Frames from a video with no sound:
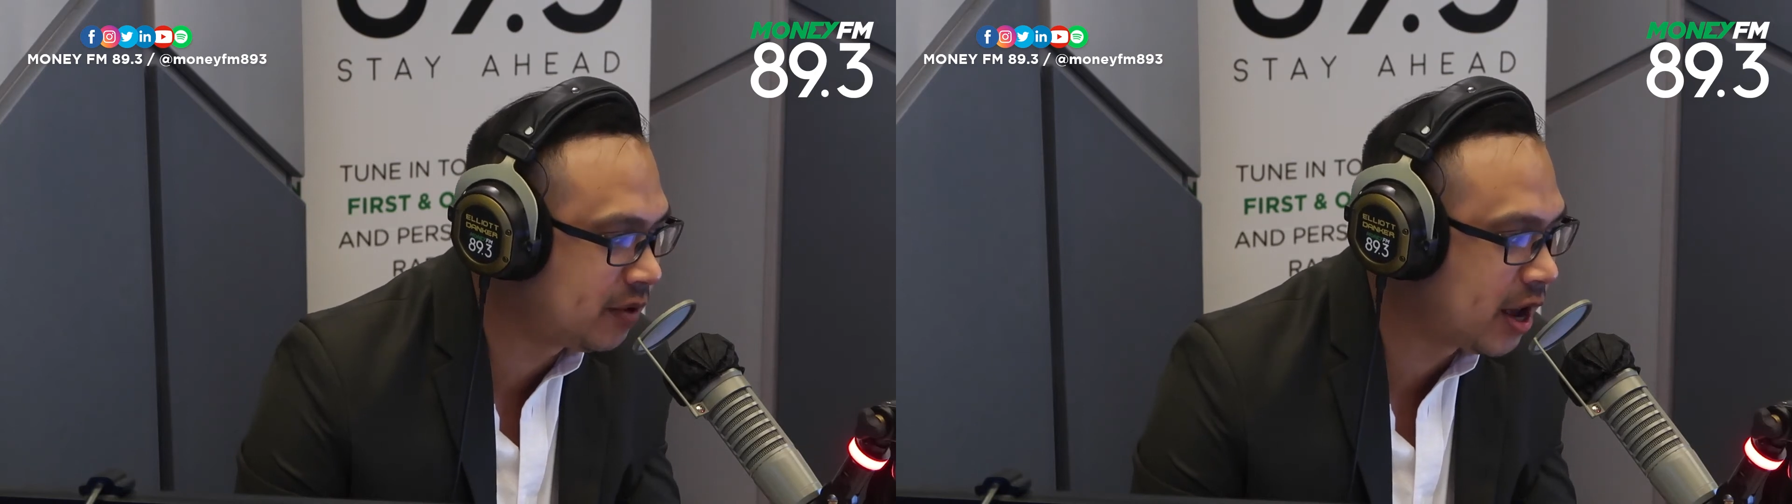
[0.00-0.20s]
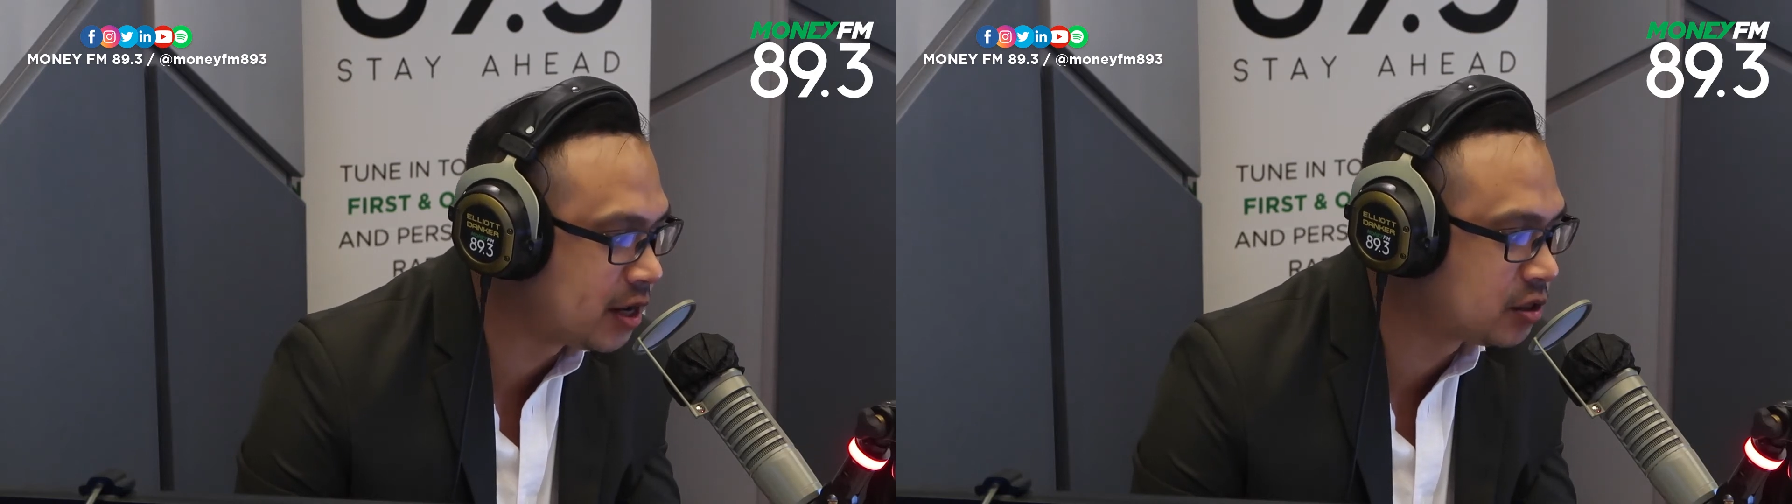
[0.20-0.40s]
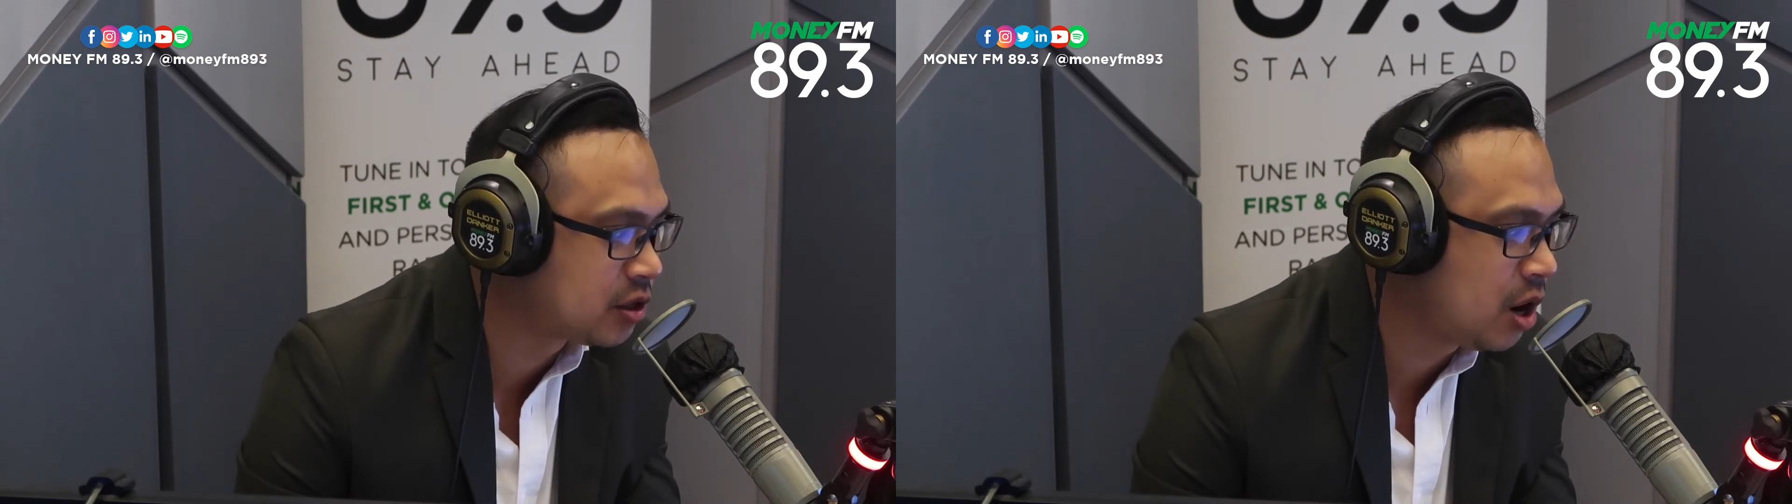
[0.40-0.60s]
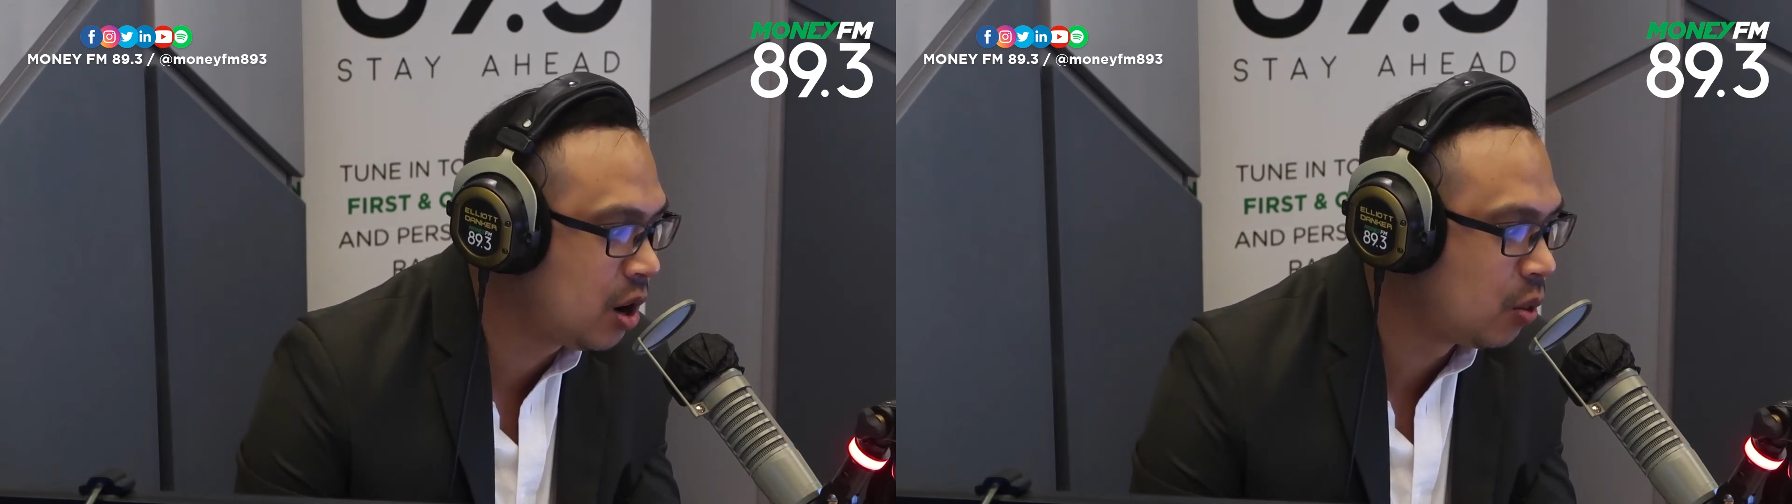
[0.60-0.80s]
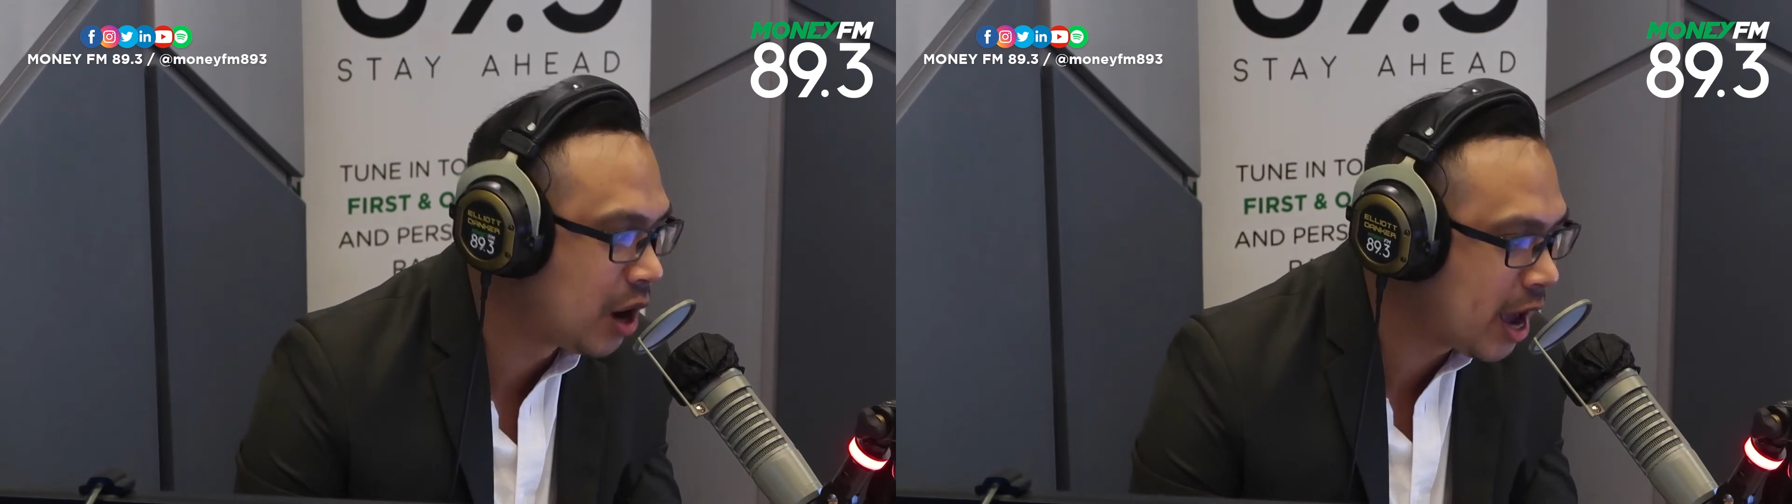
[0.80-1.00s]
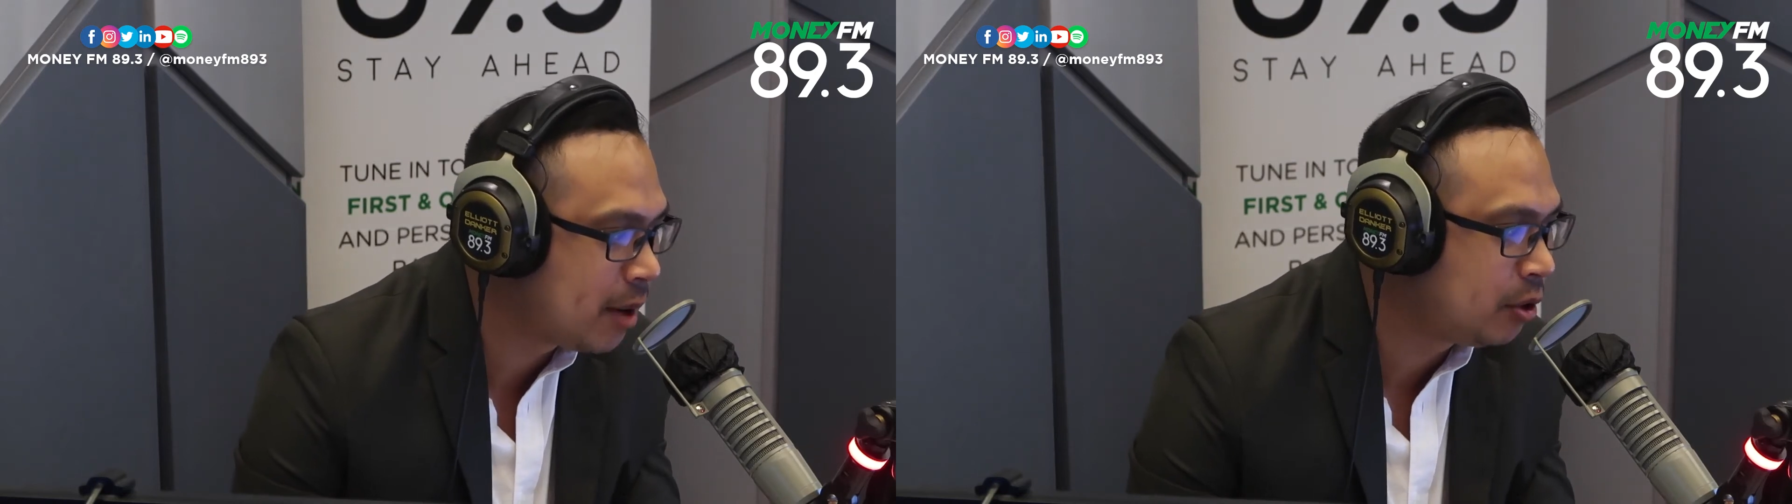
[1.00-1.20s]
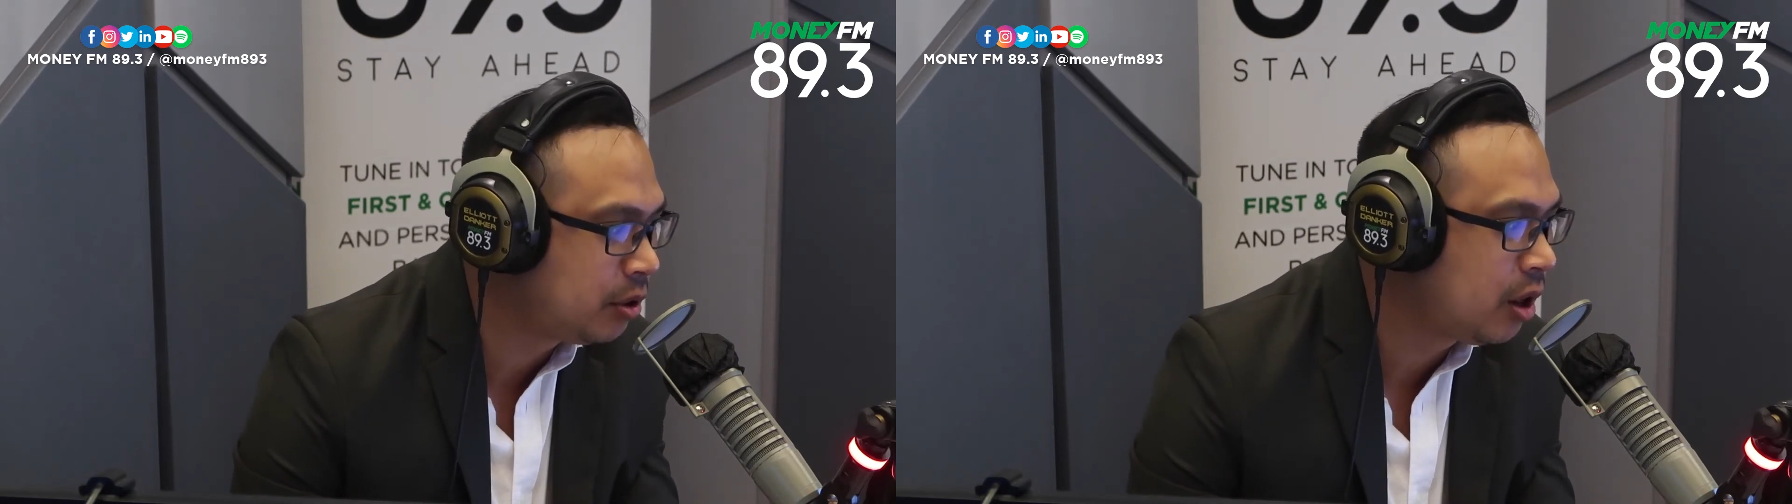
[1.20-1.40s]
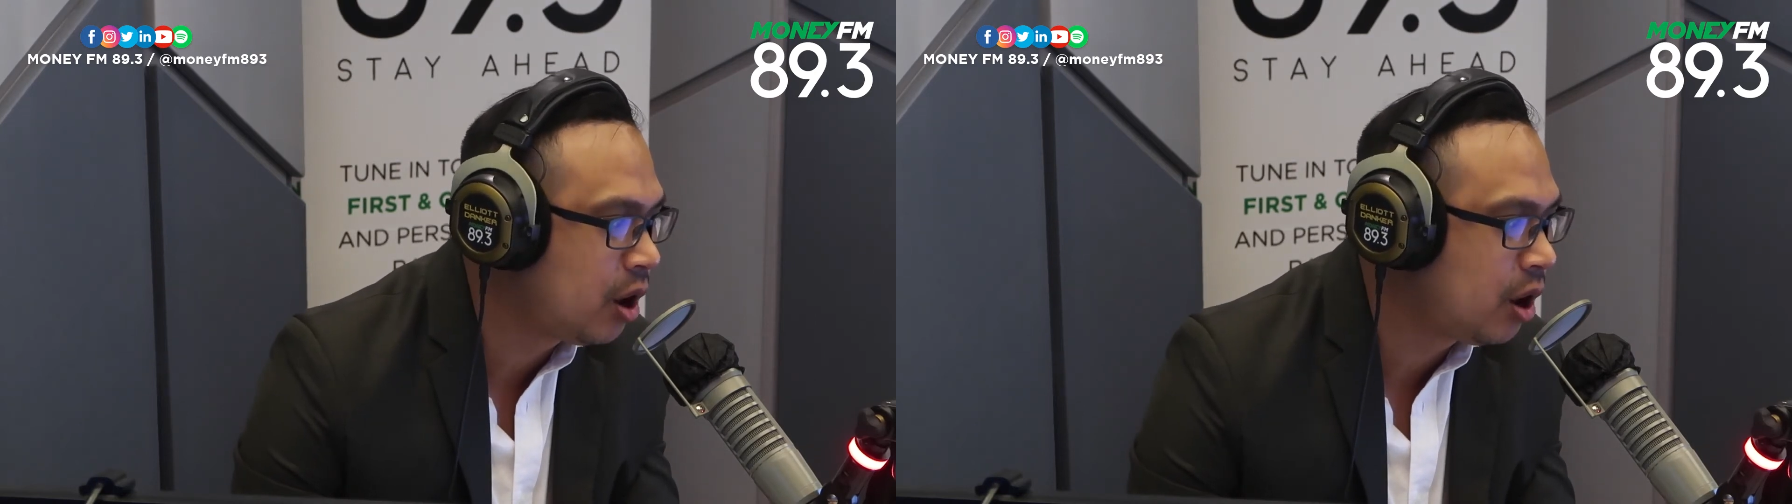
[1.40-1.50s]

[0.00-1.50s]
as reliable,